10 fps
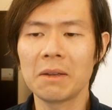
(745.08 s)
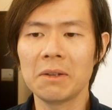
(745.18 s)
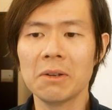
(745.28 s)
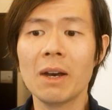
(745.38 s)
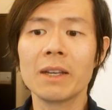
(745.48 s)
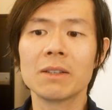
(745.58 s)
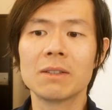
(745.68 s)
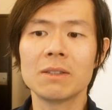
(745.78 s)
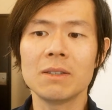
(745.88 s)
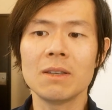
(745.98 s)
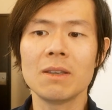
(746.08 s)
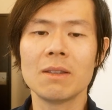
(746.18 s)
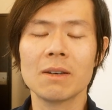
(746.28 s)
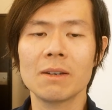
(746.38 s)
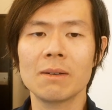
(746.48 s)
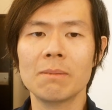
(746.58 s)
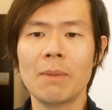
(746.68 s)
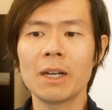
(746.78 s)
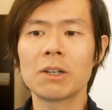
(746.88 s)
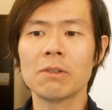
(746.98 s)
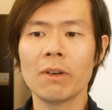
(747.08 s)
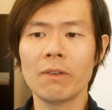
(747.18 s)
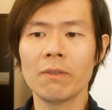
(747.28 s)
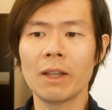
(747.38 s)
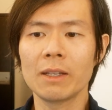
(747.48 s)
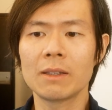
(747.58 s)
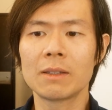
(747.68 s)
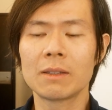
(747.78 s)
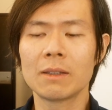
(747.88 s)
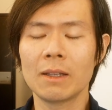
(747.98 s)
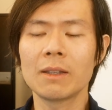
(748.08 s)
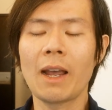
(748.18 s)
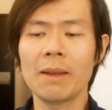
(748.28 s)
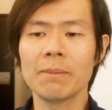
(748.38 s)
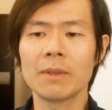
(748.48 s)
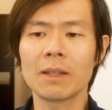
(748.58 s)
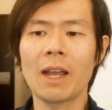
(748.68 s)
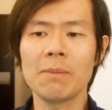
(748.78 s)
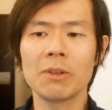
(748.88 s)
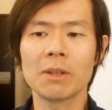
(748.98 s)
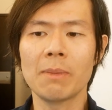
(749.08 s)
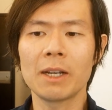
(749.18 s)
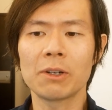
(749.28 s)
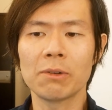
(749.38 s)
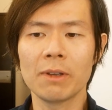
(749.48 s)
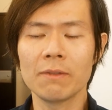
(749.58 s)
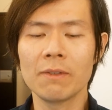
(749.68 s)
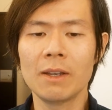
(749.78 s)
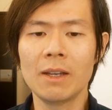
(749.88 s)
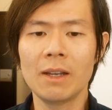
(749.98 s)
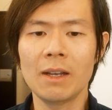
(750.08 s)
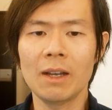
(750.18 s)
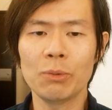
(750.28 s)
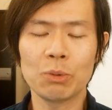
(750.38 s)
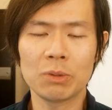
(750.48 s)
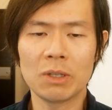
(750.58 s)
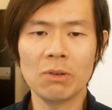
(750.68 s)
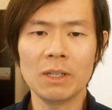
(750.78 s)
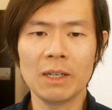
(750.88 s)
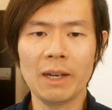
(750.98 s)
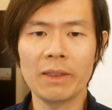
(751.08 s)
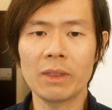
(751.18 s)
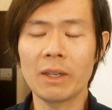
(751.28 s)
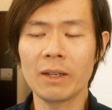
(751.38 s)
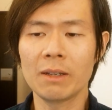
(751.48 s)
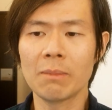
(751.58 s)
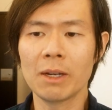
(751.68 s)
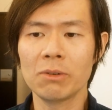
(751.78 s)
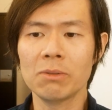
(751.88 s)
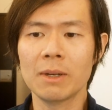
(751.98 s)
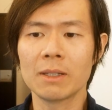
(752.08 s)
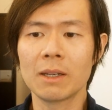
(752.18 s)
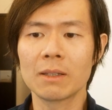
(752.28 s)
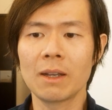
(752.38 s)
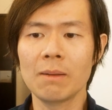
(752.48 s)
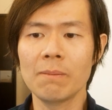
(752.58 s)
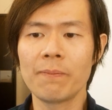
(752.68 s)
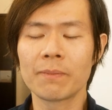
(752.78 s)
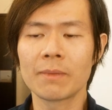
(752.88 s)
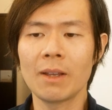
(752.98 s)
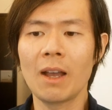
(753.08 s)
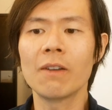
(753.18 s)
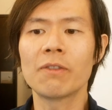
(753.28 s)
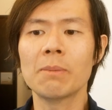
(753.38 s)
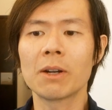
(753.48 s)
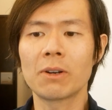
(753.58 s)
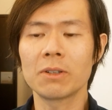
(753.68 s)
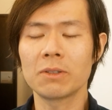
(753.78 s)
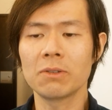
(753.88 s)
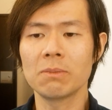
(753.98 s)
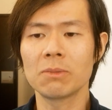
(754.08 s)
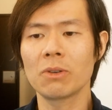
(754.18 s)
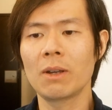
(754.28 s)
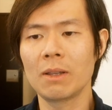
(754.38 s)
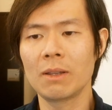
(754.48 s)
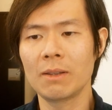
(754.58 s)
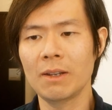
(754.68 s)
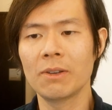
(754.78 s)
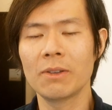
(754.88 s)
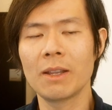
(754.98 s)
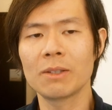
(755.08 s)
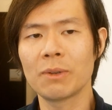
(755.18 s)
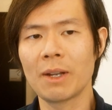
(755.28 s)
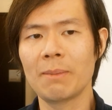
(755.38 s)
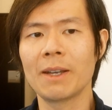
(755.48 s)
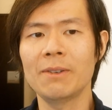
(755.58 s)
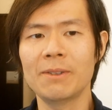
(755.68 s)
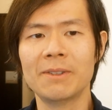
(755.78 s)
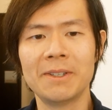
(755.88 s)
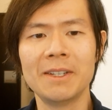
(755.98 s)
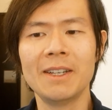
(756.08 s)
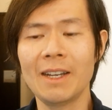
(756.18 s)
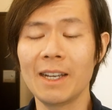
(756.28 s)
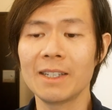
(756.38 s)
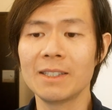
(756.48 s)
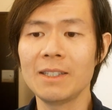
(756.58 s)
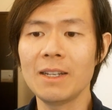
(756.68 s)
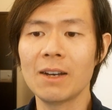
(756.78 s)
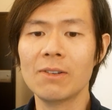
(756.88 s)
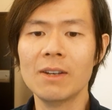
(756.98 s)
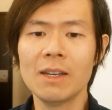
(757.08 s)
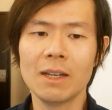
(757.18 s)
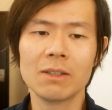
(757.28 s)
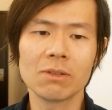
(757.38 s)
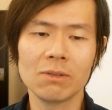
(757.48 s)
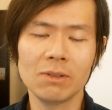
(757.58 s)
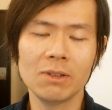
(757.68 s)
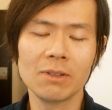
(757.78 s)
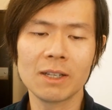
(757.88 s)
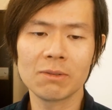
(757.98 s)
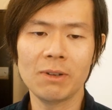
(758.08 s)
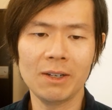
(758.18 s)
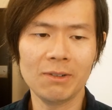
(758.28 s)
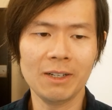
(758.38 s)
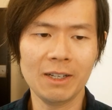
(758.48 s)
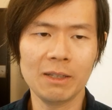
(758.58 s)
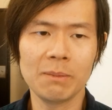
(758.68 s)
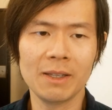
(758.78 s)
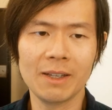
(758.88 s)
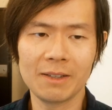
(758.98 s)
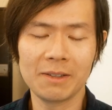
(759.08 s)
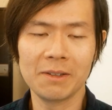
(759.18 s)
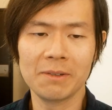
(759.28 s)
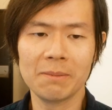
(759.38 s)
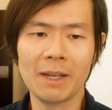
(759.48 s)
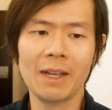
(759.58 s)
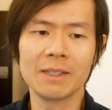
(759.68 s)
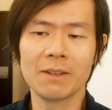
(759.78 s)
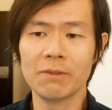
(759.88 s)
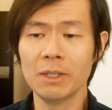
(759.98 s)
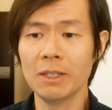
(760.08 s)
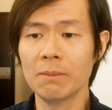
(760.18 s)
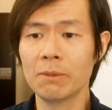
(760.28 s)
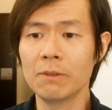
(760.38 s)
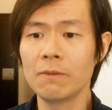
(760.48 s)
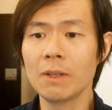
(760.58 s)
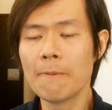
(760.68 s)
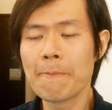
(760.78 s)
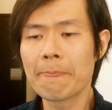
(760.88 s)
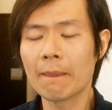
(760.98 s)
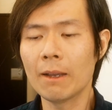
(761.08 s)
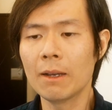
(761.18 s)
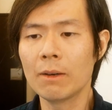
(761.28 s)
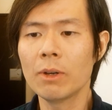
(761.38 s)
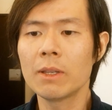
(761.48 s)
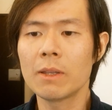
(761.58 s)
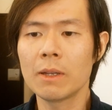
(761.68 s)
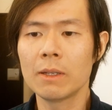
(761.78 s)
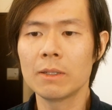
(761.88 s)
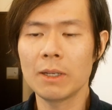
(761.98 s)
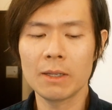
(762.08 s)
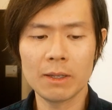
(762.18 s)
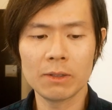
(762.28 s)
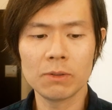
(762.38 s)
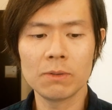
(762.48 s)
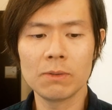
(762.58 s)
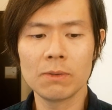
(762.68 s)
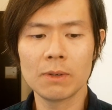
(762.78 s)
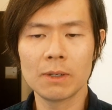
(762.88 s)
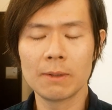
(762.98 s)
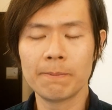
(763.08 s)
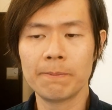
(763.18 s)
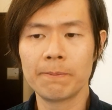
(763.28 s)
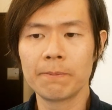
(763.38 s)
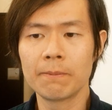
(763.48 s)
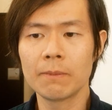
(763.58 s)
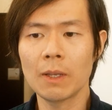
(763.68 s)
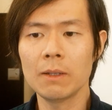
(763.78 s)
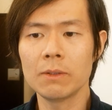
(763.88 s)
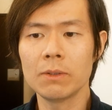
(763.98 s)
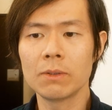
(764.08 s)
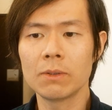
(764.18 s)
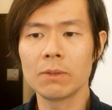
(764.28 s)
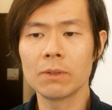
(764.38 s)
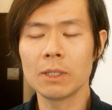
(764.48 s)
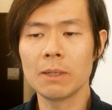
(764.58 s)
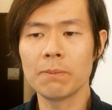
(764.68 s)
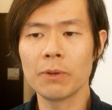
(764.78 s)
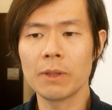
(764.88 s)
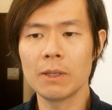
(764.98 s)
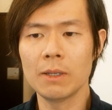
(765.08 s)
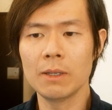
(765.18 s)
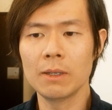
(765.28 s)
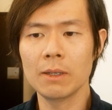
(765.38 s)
I could see the microwave light, the time on the microwave, which was the only lit thing in my room at that time. From across the room. So that's when I'm like, oh, I can see now. And so, that's when it really hit me that, my eyes have really improved. One thing is, they do tell you to sleep with the